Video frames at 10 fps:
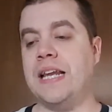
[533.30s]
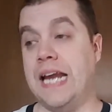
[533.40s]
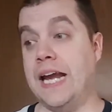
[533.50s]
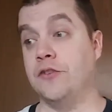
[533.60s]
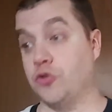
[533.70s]

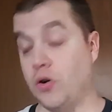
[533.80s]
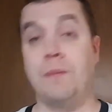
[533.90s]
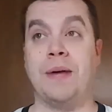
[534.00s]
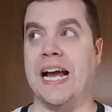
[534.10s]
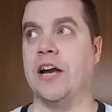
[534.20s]
And
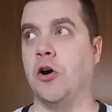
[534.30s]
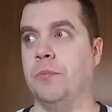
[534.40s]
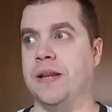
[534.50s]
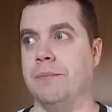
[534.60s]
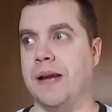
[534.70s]
Trump, I
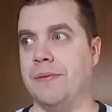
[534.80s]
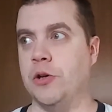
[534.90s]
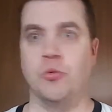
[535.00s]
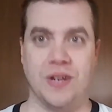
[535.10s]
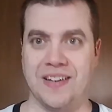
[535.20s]
hope that maybe
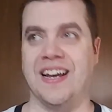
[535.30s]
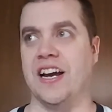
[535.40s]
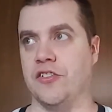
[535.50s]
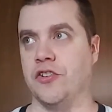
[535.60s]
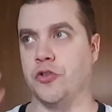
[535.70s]
you
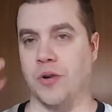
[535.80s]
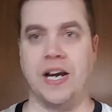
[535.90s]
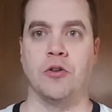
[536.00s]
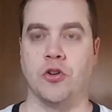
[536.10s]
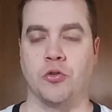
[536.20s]
realize that your
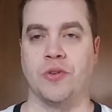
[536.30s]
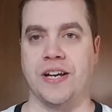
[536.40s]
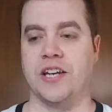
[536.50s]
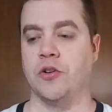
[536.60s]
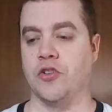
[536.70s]
hair looks
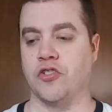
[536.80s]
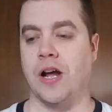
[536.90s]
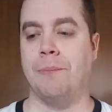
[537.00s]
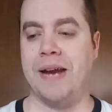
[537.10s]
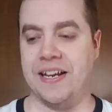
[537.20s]
ridiculous.
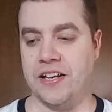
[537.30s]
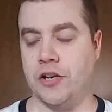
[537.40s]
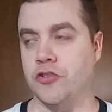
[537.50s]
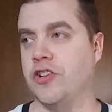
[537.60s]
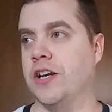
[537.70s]
Stop bathing
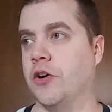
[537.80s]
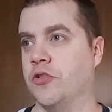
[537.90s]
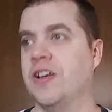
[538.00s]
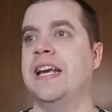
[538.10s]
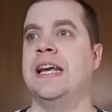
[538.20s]
in
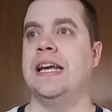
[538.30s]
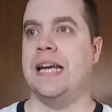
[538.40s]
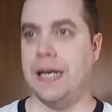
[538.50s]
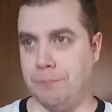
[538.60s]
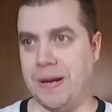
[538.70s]
Cheetos.
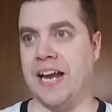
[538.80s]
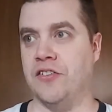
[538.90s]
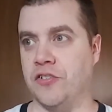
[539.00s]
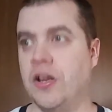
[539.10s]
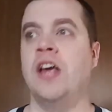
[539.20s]
And
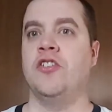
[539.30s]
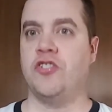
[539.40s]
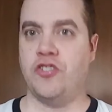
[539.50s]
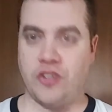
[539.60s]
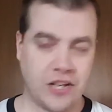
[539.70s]
Pence,
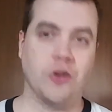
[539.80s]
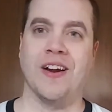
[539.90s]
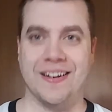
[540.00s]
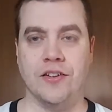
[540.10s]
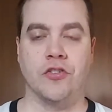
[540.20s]
stick your
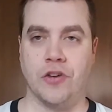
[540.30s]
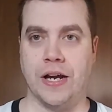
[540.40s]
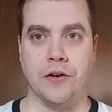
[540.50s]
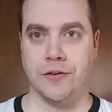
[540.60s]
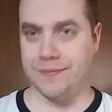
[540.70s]
head in the
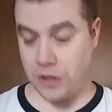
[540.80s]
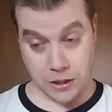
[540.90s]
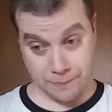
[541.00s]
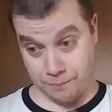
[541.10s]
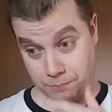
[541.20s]
sand.
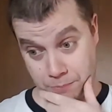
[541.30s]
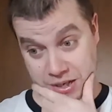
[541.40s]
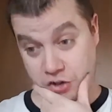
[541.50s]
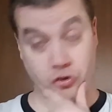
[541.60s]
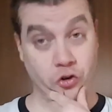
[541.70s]

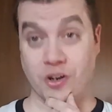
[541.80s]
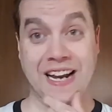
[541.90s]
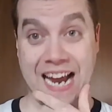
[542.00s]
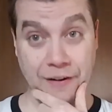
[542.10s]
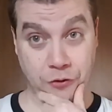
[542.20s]
Because you're going to
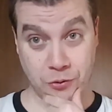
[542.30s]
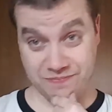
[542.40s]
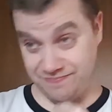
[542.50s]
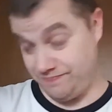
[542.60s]
have to.